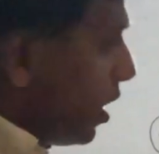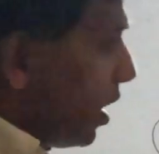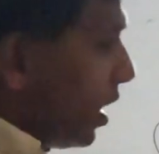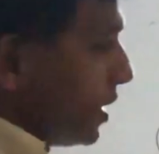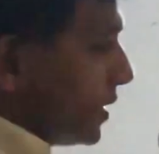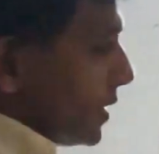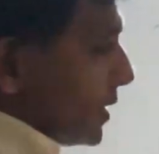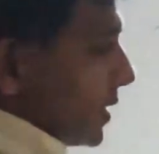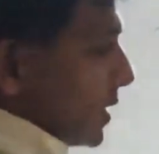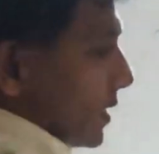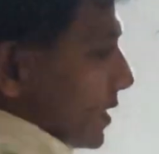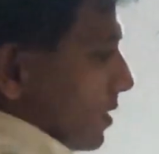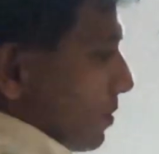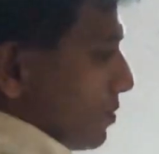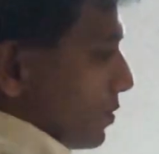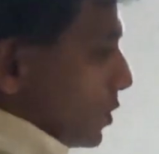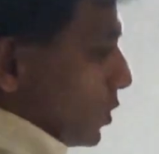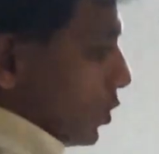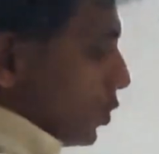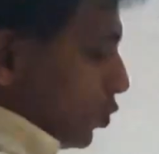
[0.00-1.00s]
answer?
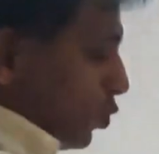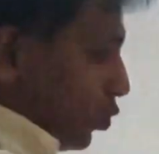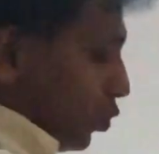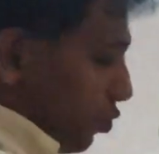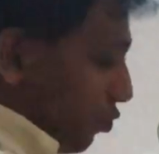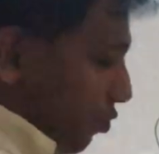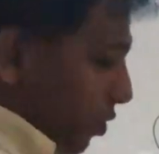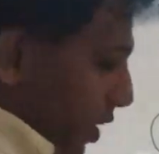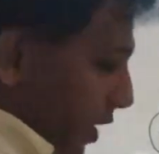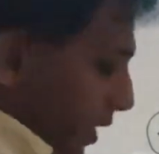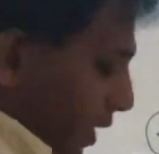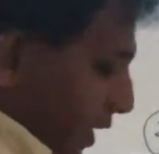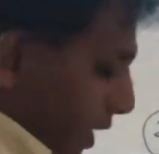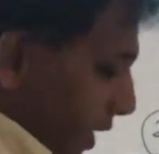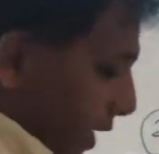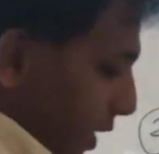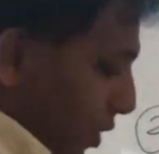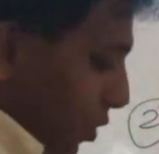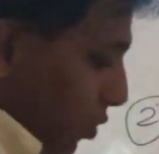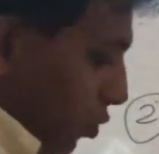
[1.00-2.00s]
Substitute y
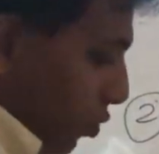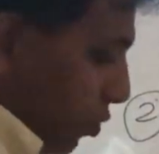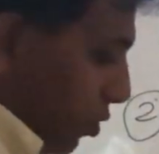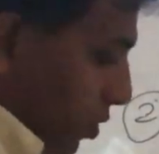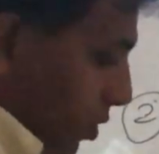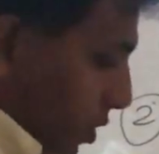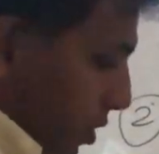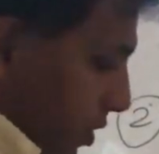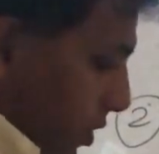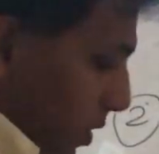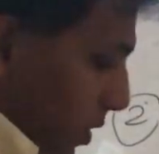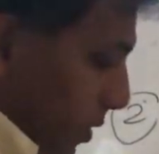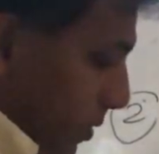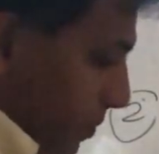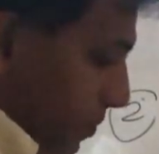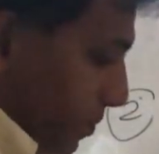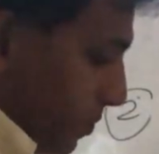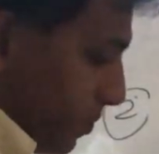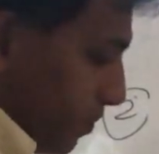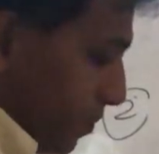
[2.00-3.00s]
equal
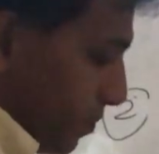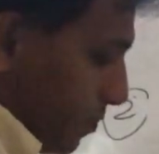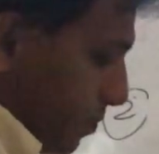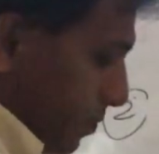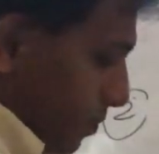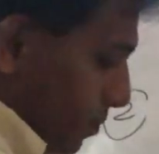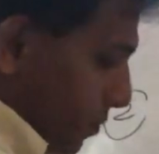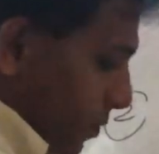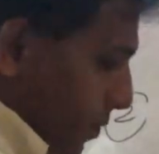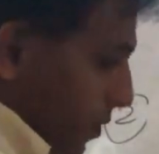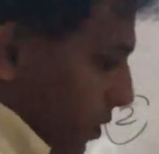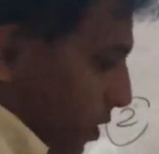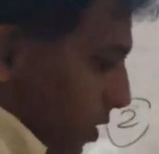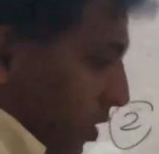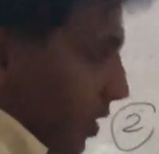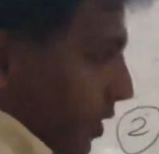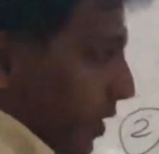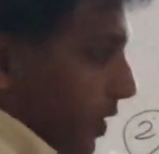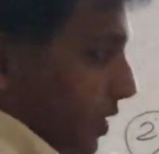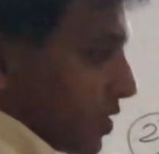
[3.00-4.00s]

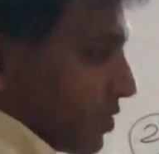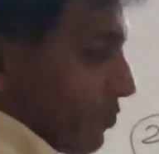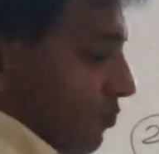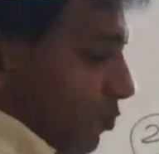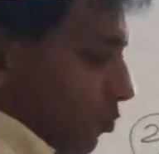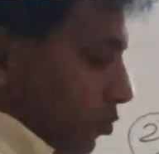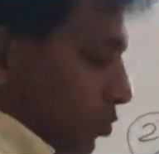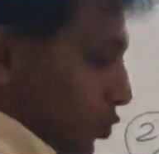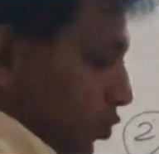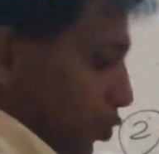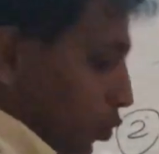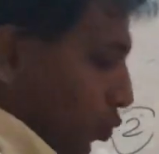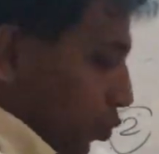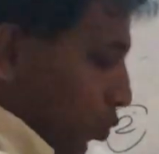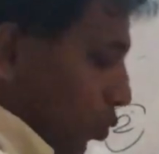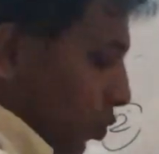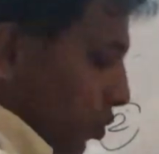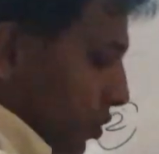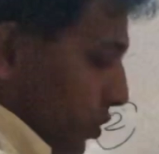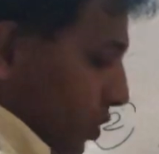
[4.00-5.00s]
x for
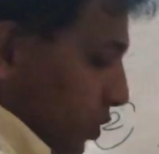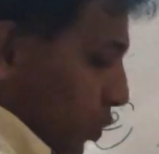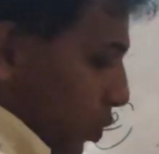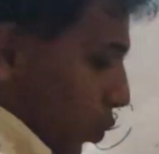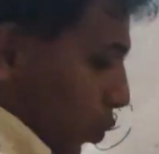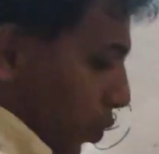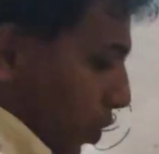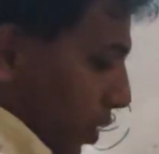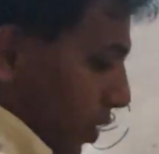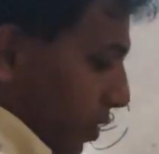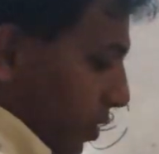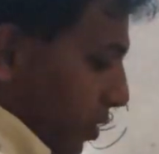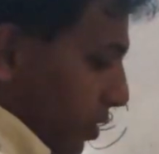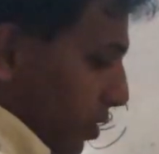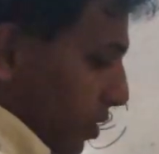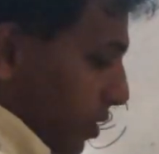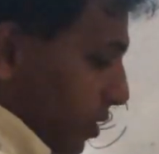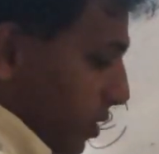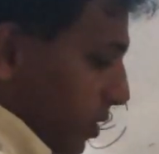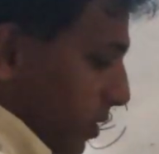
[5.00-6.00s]
2
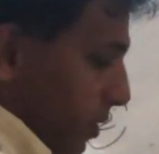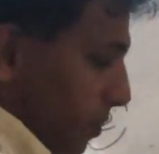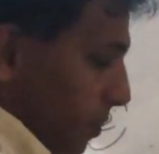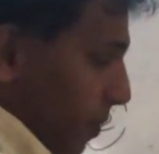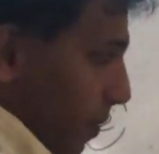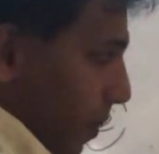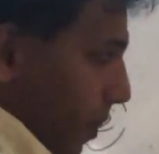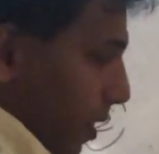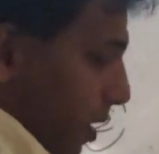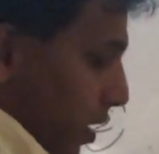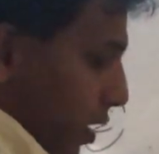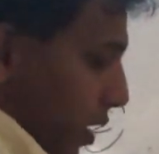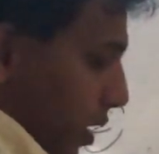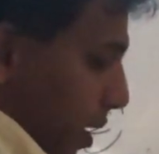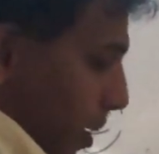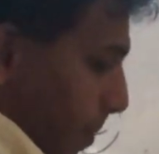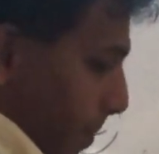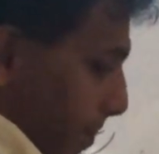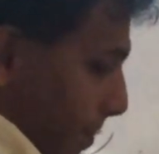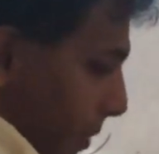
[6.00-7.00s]
square
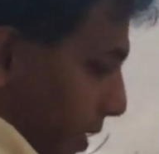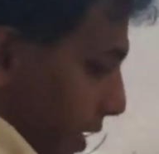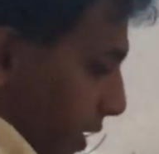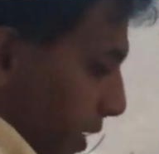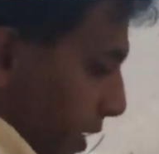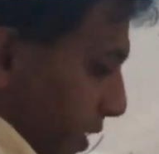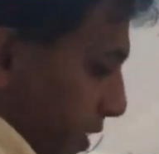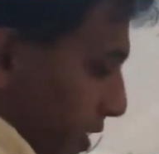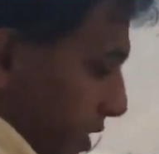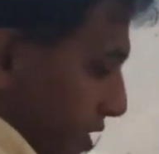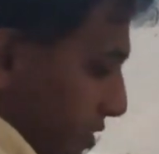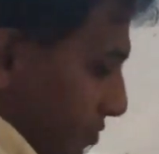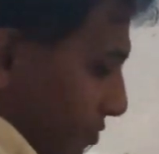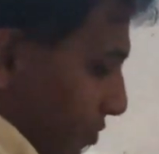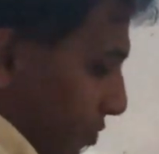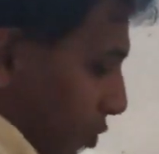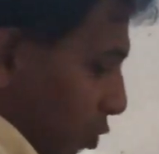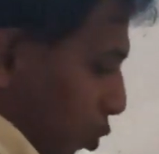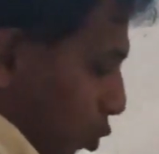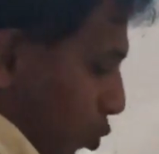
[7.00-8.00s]
minus
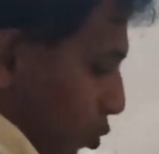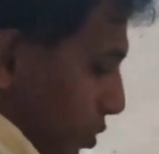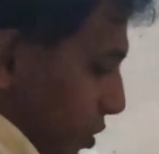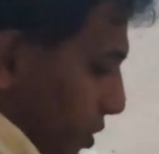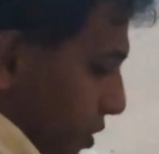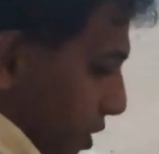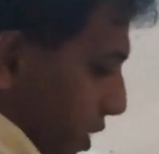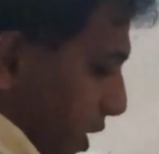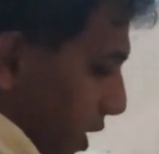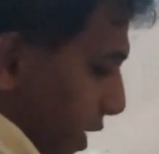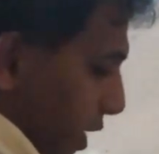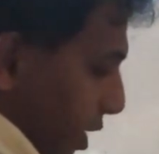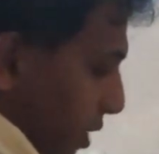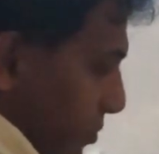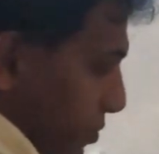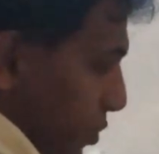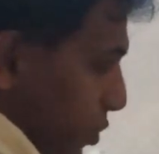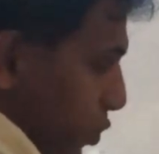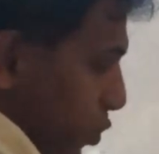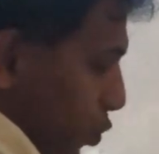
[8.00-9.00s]
4
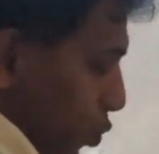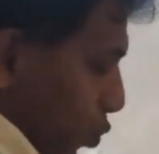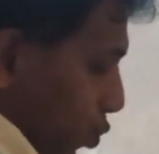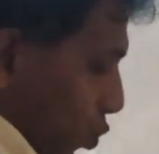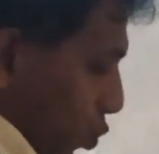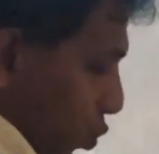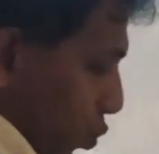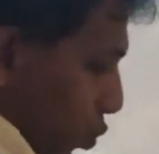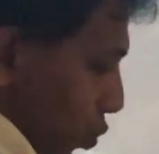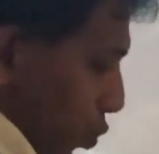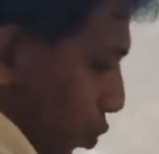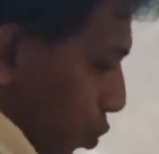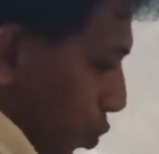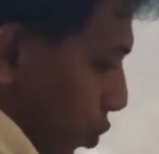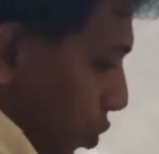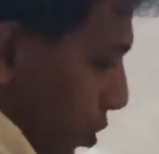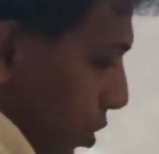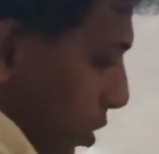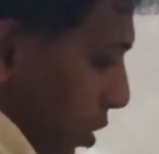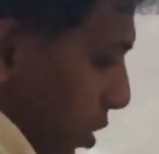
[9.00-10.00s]
times
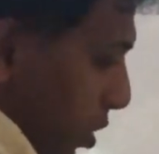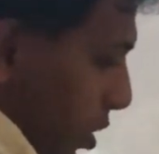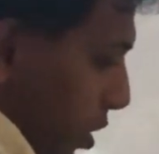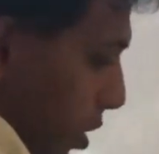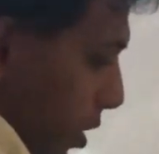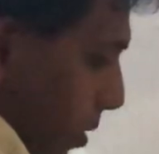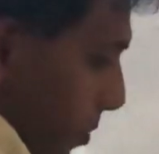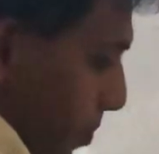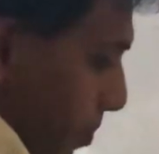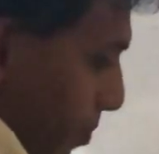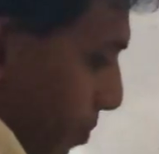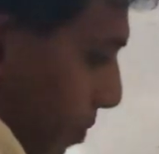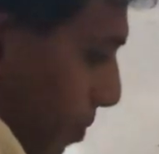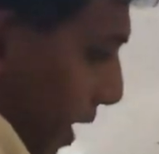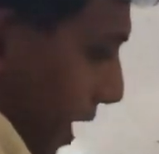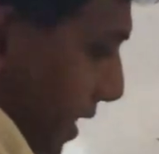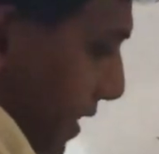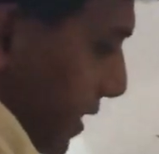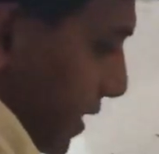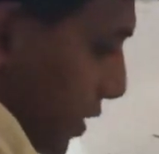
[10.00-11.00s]
2
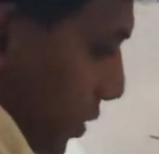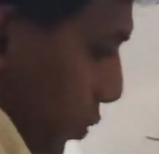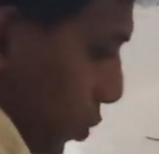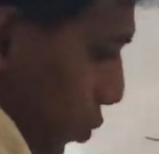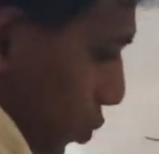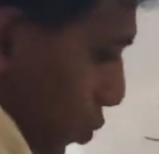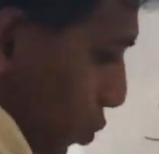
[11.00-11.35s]
plus 2.